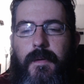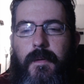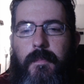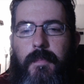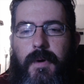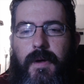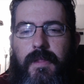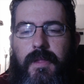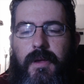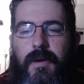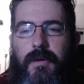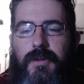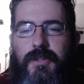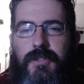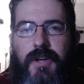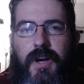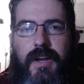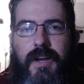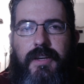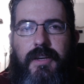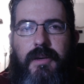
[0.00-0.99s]
But they were
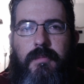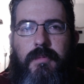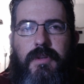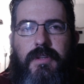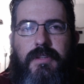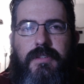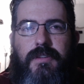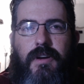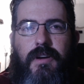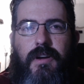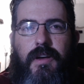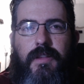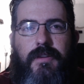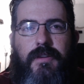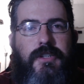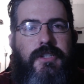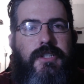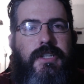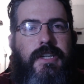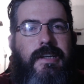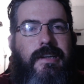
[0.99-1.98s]
trying to get me to start other
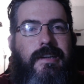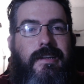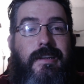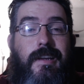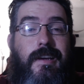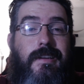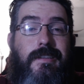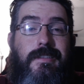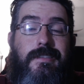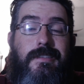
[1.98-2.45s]
shit, and I was